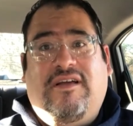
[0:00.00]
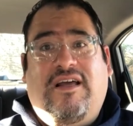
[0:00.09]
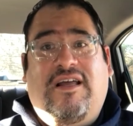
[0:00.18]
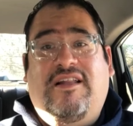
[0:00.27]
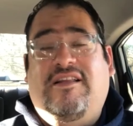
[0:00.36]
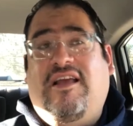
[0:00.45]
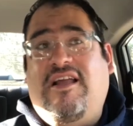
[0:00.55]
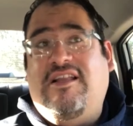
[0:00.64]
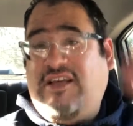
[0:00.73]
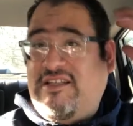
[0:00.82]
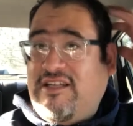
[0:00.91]
and
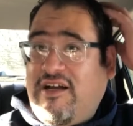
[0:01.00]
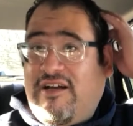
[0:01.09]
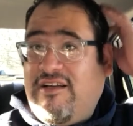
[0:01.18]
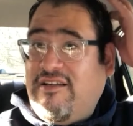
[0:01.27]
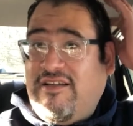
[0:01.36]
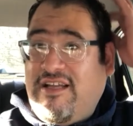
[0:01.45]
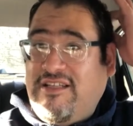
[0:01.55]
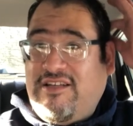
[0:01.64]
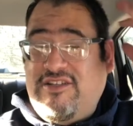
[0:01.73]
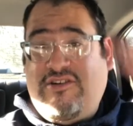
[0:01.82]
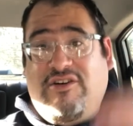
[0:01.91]
it's
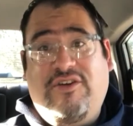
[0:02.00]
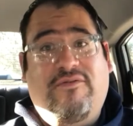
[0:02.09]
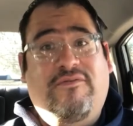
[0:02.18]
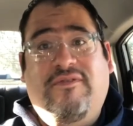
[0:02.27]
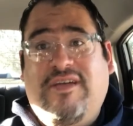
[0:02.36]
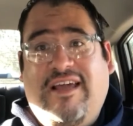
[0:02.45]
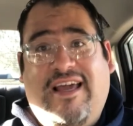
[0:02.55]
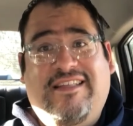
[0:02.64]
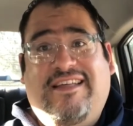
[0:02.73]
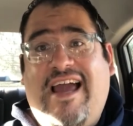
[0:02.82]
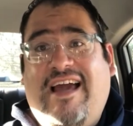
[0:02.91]
gonna tell you
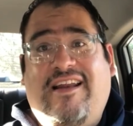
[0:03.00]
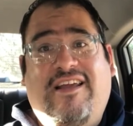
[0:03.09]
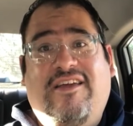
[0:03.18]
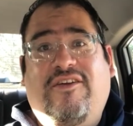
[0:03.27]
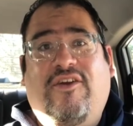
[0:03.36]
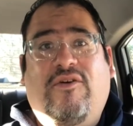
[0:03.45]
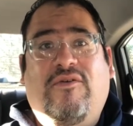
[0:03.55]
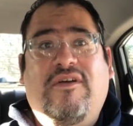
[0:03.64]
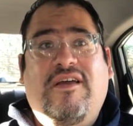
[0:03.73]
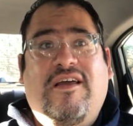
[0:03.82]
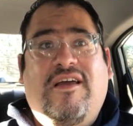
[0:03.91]
exactly, you know,
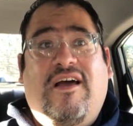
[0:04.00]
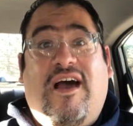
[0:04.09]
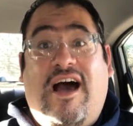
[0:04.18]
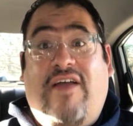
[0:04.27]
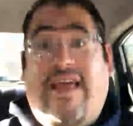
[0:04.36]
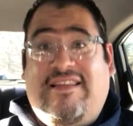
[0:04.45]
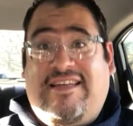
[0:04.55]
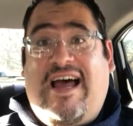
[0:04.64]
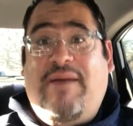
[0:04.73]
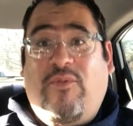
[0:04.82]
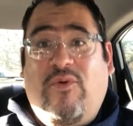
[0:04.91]
how that
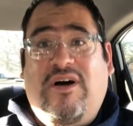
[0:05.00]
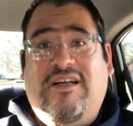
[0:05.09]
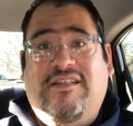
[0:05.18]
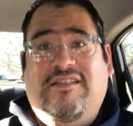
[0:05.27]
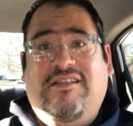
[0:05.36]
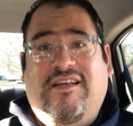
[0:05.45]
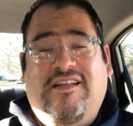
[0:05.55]
time was.